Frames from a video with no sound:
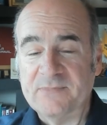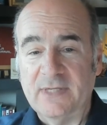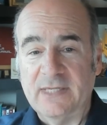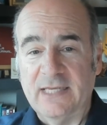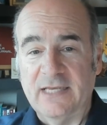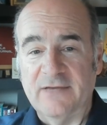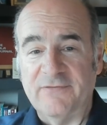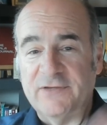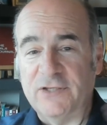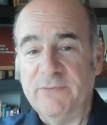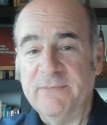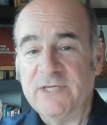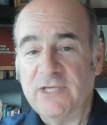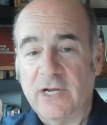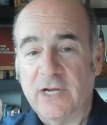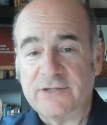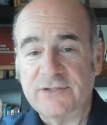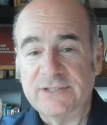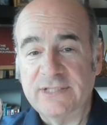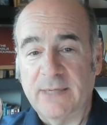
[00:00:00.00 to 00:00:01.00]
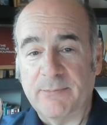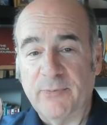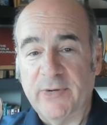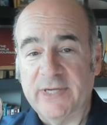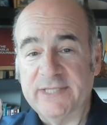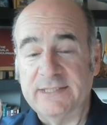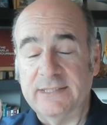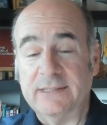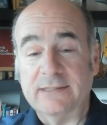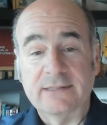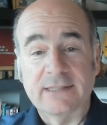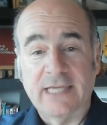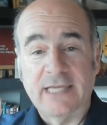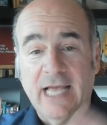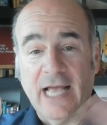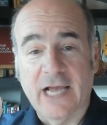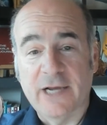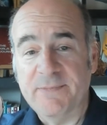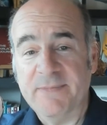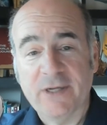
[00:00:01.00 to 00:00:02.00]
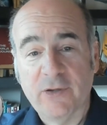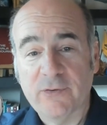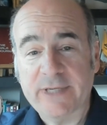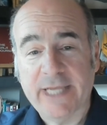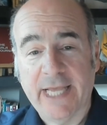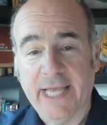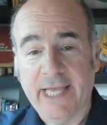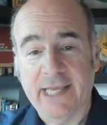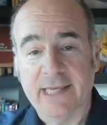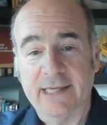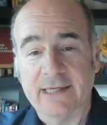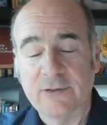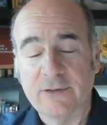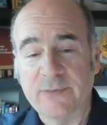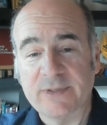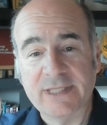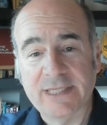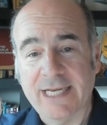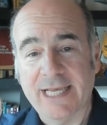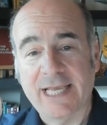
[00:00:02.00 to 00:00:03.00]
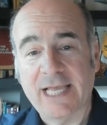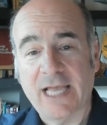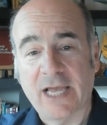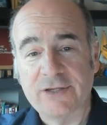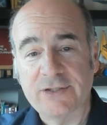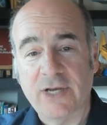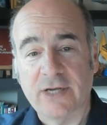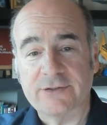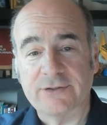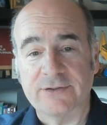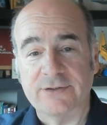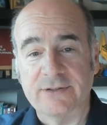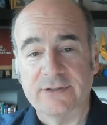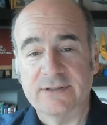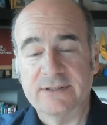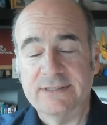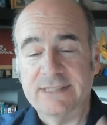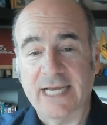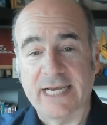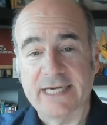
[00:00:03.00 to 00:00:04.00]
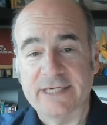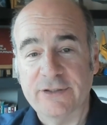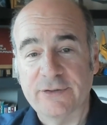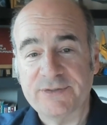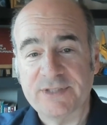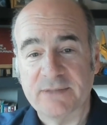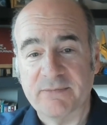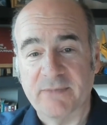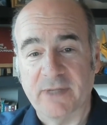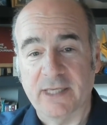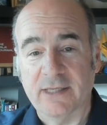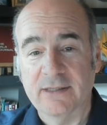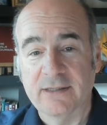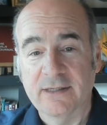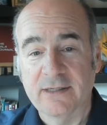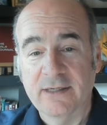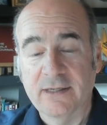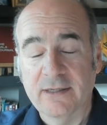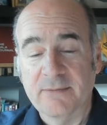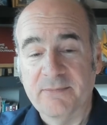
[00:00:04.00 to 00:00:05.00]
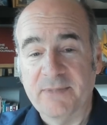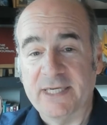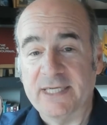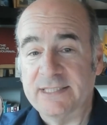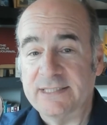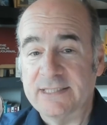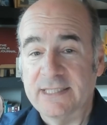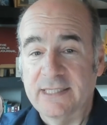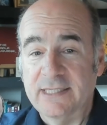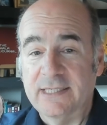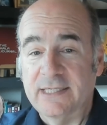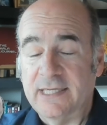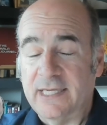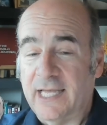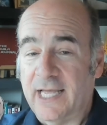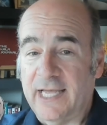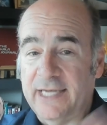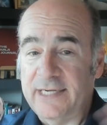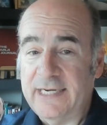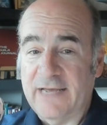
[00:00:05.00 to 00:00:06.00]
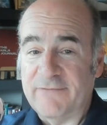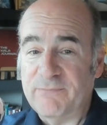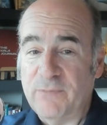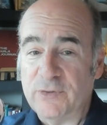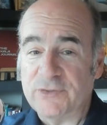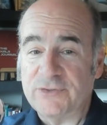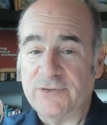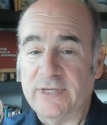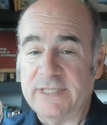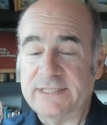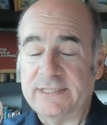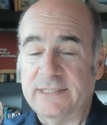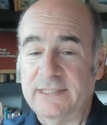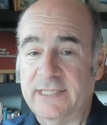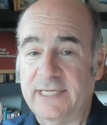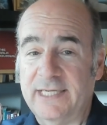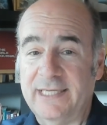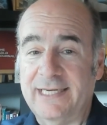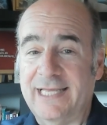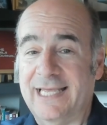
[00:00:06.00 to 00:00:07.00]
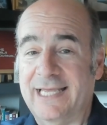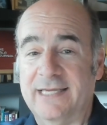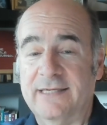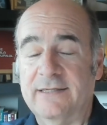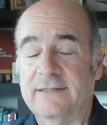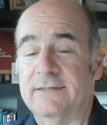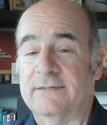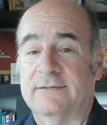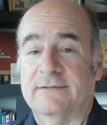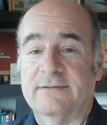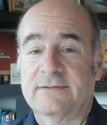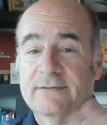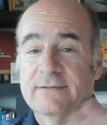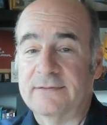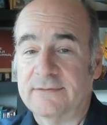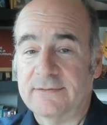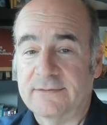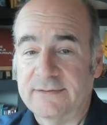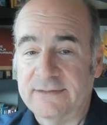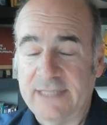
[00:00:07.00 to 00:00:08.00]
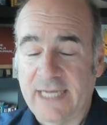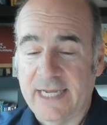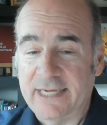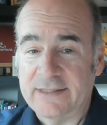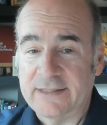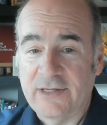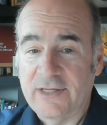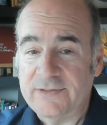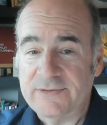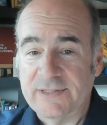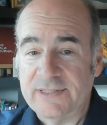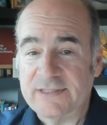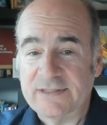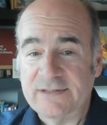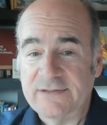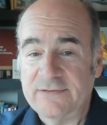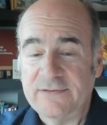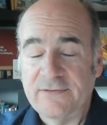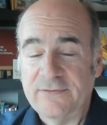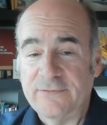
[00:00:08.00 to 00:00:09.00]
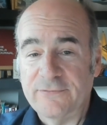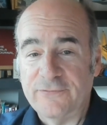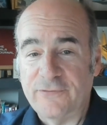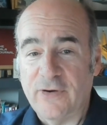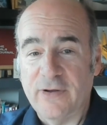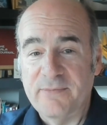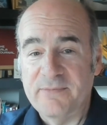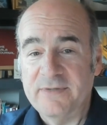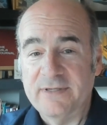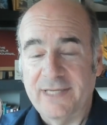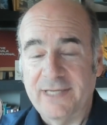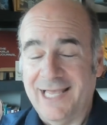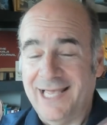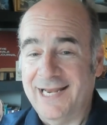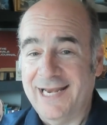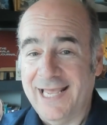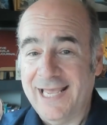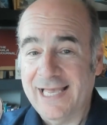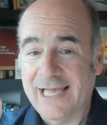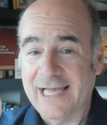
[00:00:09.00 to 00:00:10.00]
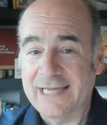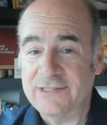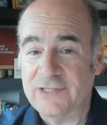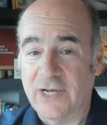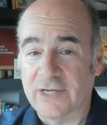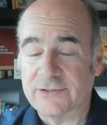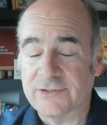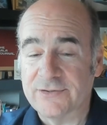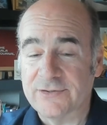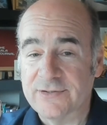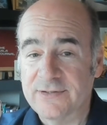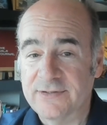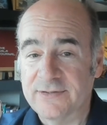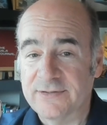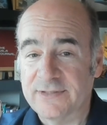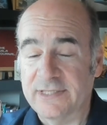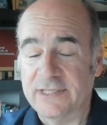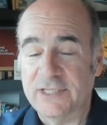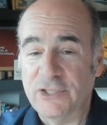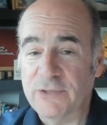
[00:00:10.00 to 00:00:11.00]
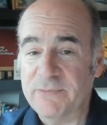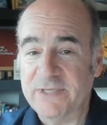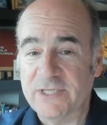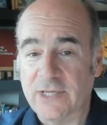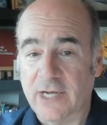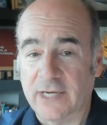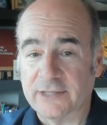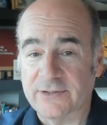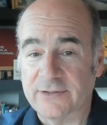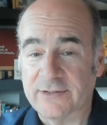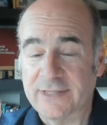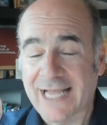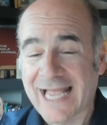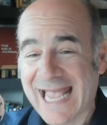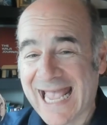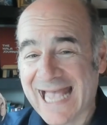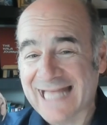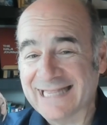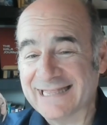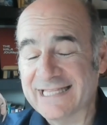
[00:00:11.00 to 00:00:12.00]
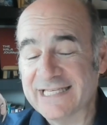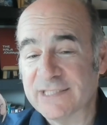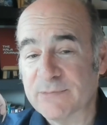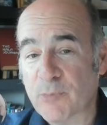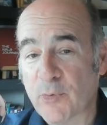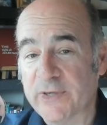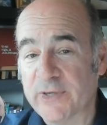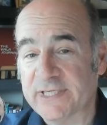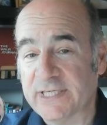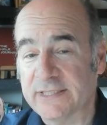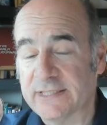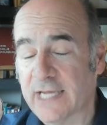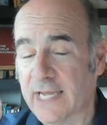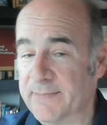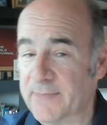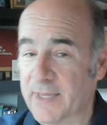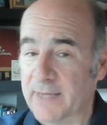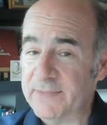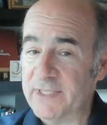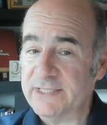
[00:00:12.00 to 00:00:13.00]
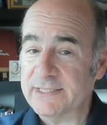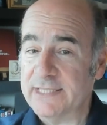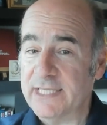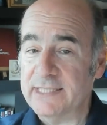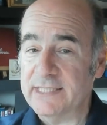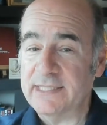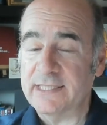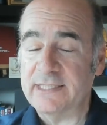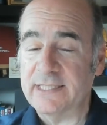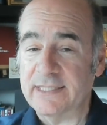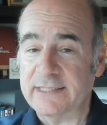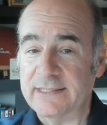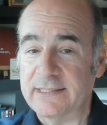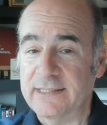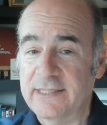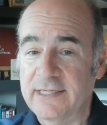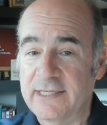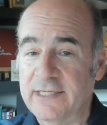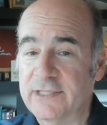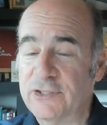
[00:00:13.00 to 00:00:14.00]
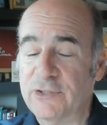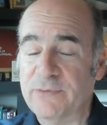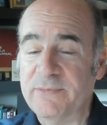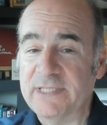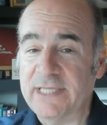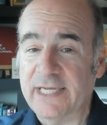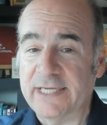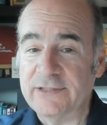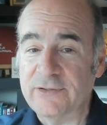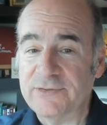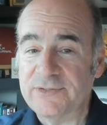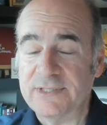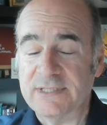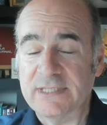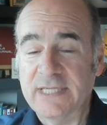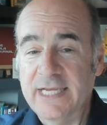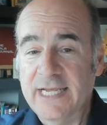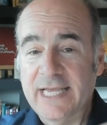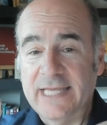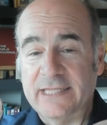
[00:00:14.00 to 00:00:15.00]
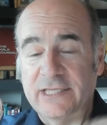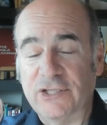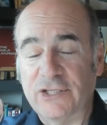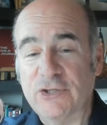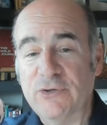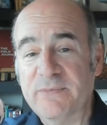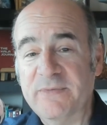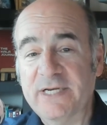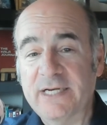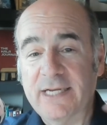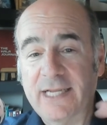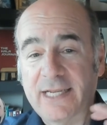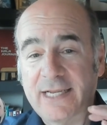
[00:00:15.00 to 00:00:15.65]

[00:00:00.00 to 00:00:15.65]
if a human doctor is not present, I'd be okay with an AI doctor diagnosing me because I'd have more trust in a diagnosis from an AI doctor than a human doctor at this point in time. I'm not saying that the human diagnosis, the human